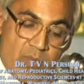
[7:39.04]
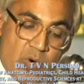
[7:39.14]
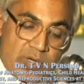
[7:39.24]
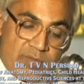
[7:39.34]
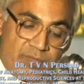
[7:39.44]

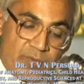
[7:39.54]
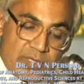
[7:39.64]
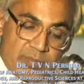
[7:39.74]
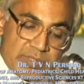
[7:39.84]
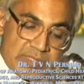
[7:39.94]
More than
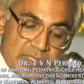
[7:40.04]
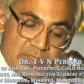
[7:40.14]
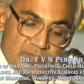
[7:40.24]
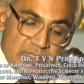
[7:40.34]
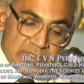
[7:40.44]

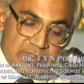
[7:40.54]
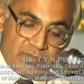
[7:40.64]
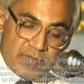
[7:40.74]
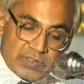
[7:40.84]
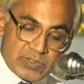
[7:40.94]
40% of these
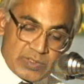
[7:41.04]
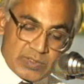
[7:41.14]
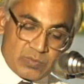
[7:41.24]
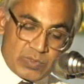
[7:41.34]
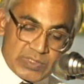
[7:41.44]

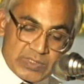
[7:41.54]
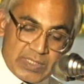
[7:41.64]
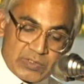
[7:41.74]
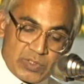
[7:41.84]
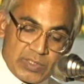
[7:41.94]
infections were
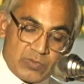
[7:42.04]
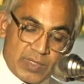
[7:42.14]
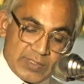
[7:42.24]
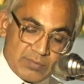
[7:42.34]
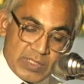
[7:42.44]
sexually
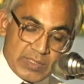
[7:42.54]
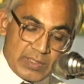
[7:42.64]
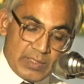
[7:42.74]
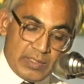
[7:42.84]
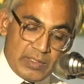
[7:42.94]

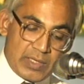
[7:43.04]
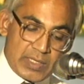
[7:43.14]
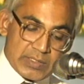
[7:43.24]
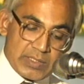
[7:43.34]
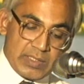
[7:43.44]
transmitted and
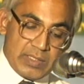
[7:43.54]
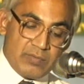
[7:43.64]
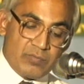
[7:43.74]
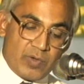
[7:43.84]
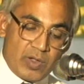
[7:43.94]
largely
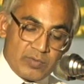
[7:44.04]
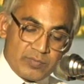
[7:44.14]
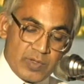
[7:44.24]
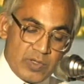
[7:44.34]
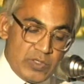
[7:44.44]

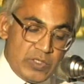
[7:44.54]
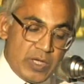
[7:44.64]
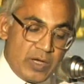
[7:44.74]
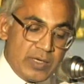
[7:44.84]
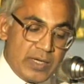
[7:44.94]
involved
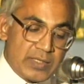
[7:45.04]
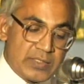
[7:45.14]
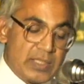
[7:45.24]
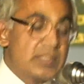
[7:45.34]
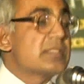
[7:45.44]
young
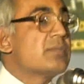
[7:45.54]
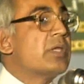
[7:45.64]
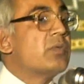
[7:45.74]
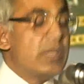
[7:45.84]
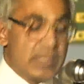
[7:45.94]
adults
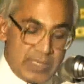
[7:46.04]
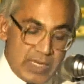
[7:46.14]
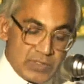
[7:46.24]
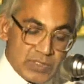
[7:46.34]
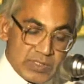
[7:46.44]
between
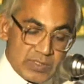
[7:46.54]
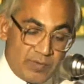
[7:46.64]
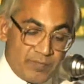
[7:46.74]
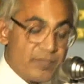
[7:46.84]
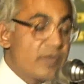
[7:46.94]
the ages
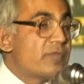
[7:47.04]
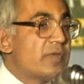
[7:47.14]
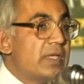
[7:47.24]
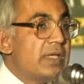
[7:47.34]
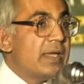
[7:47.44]
of
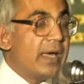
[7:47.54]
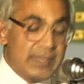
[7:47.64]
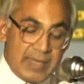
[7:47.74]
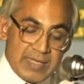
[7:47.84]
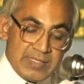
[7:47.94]
15
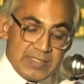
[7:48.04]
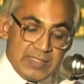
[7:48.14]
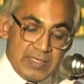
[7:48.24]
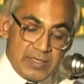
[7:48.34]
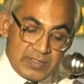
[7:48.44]
and
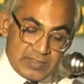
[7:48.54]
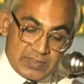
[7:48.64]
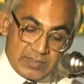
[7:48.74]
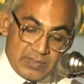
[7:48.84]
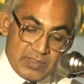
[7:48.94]
19 years.